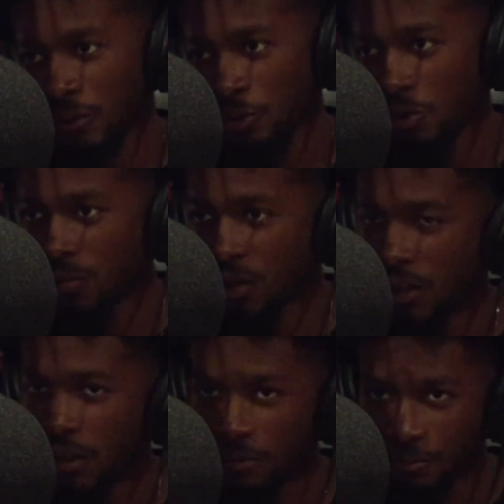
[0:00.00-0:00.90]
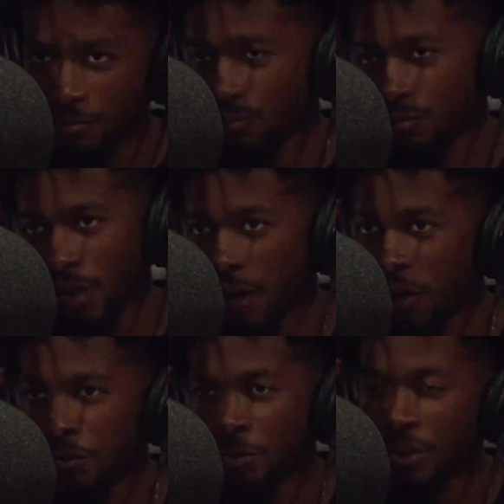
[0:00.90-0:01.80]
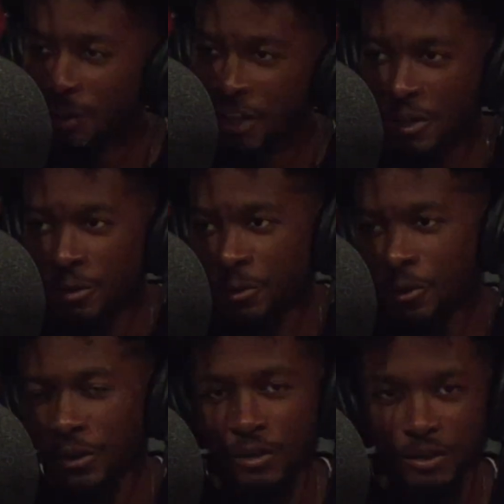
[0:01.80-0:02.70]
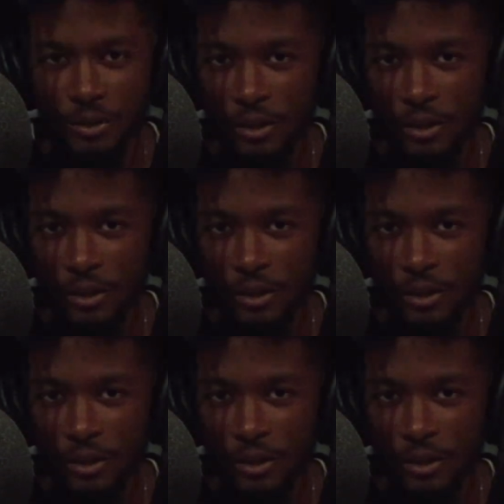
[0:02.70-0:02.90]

you know what I'm saying, however it may go, according to,